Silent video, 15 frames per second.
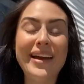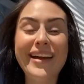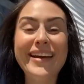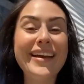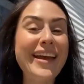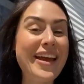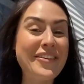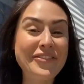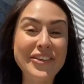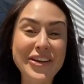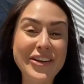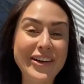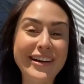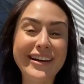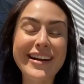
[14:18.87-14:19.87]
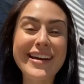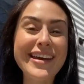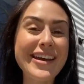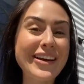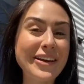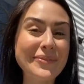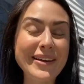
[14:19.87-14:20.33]
If you're
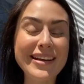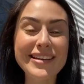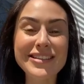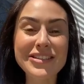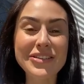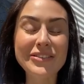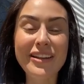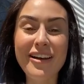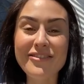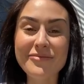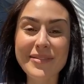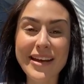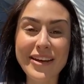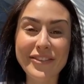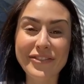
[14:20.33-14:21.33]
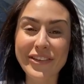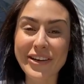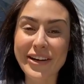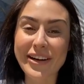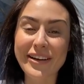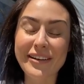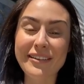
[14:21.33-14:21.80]
here because you love me
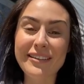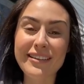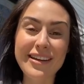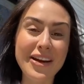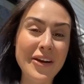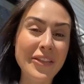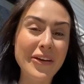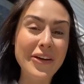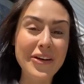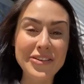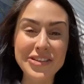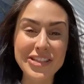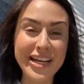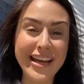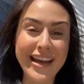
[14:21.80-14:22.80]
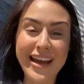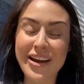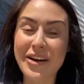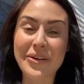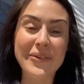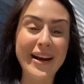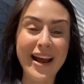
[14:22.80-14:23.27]
for, you know, the coaching
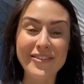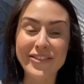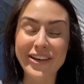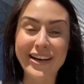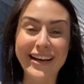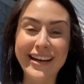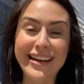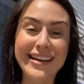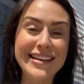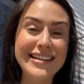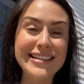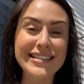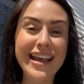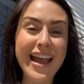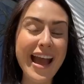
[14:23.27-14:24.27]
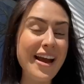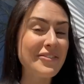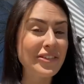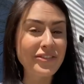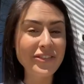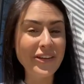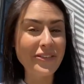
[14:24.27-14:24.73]
or whatever it is, I have
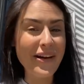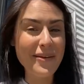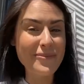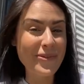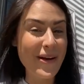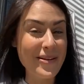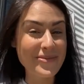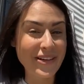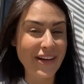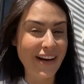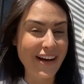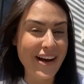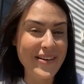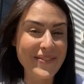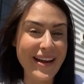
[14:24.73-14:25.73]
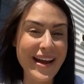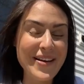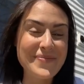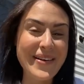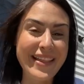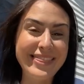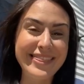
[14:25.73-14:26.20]
a free webinar coming
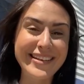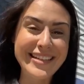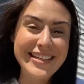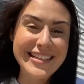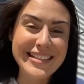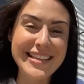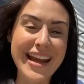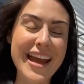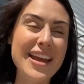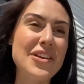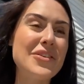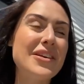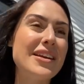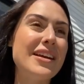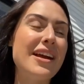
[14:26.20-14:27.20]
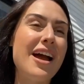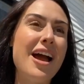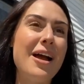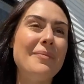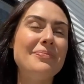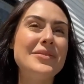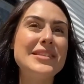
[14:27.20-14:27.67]
up on Thursday. You
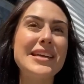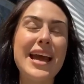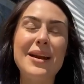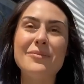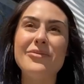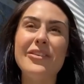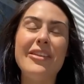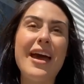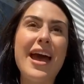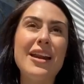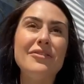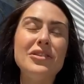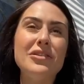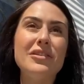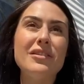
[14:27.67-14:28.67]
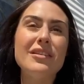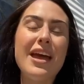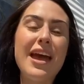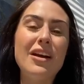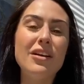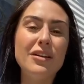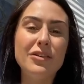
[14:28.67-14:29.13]
can sign up for that if you
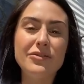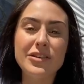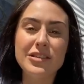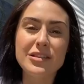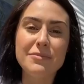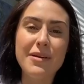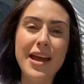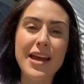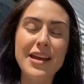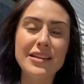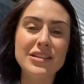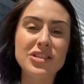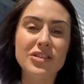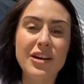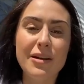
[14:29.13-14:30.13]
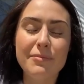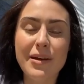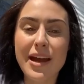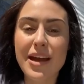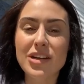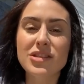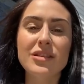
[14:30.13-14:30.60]
head on over to my Instagram
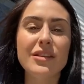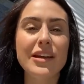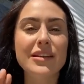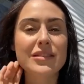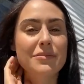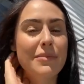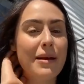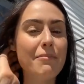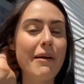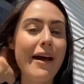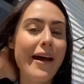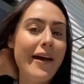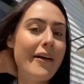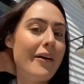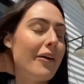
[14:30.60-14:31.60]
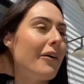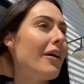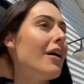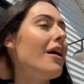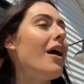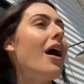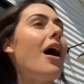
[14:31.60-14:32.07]
page. The link's in my bio.
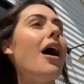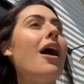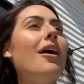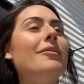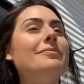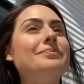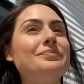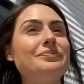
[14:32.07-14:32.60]
And